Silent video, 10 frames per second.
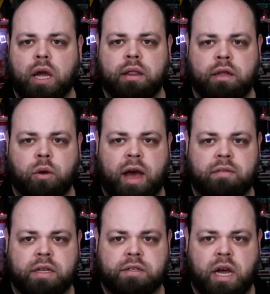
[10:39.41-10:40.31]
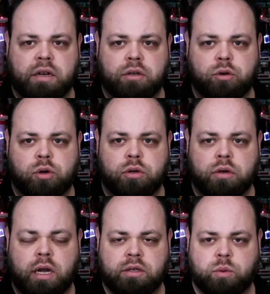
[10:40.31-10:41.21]
and then you have a side
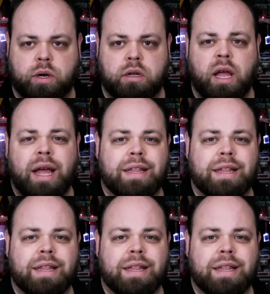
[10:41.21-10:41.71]
controller as well